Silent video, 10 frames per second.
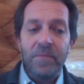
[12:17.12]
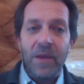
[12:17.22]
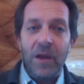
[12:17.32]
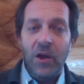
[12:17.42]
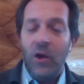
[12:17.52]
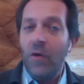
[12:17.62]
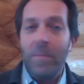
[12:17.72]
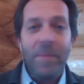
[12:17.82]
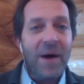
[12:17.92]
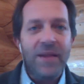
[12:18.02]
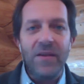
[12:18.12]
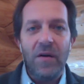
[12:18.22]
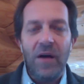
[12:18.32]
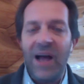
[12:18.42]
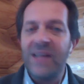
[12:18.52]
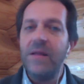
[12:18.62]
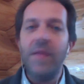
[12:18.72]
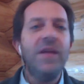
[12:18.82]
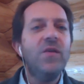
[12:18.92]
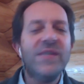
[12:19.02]
your partner has
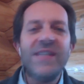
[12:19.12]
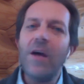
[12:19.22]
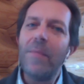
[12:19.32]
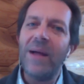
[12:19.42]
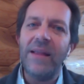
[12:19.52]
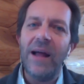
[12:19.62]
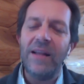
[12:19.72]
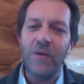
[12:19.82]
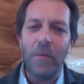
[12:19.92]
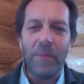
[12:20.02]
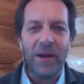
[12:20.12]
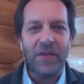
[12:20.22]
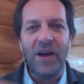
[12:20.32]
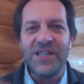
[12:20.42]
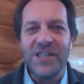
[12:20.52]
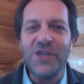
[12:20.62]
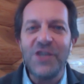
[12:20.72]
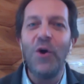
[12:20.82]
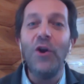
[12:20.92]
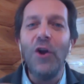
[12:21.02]
nothing to say about that. Your partner has just to
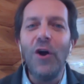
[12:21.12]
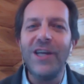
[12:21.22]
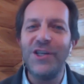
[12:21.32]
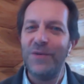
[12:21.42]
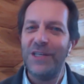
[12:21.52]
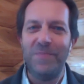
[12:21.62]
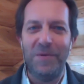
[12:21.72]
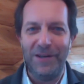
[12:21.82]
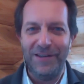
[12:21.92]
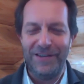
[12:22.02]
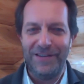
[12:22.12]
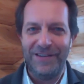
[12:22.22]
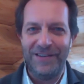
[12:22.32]
acknowledge your experience.